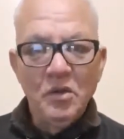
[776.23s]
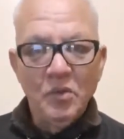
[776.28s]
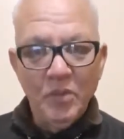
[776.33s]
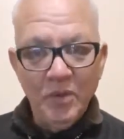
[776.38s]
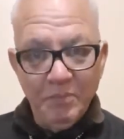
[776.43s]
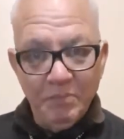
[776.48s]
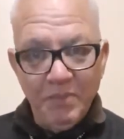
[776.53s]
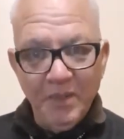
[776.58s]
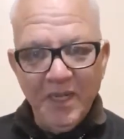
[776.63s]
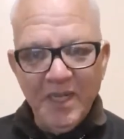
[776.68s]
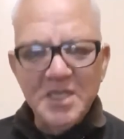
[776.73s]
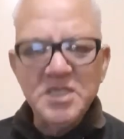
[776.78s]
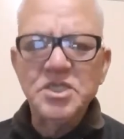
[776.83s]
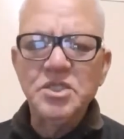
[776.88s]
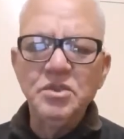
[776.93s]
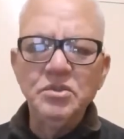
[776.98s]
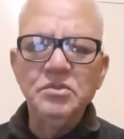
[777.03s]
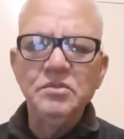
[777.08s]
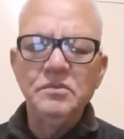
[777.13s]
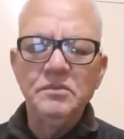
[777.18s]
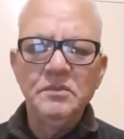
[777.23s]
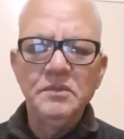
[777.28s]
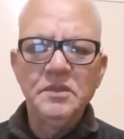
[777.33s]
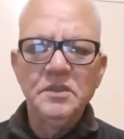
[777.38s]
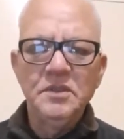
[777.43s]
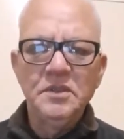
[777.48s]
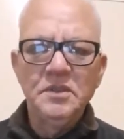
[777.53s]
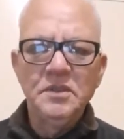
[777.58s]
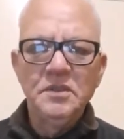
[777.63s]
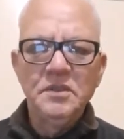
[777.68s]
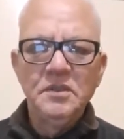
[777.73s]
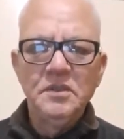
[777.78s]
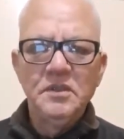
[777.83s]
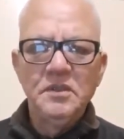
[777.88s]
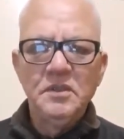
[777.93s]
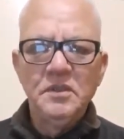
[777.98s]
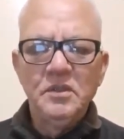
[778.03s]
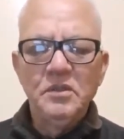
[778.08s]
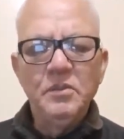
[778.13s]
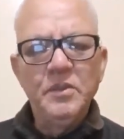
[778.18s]
We bless you,
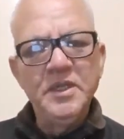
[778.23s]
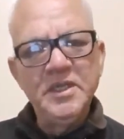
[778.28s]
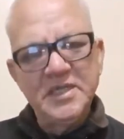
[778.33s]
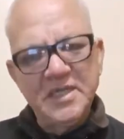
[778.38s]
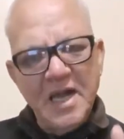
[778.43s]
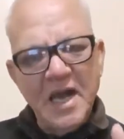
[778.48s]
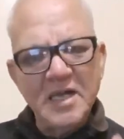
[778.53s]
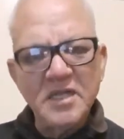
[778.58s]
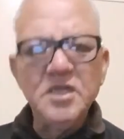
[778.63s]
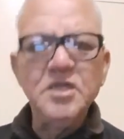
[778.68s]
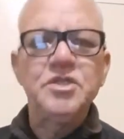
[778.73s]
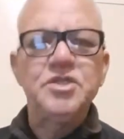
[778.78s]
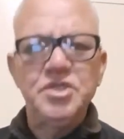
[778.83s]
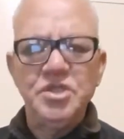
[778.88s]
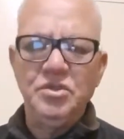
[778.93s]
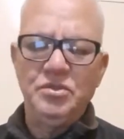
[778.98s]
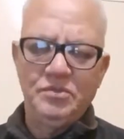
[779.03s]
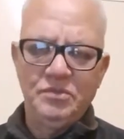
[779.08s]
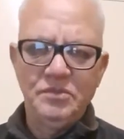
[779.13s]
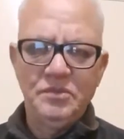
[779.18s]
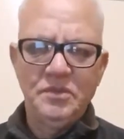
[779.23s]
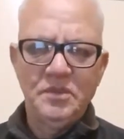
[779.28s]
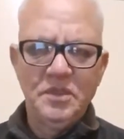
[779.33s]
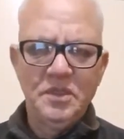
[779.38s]
we encourage you,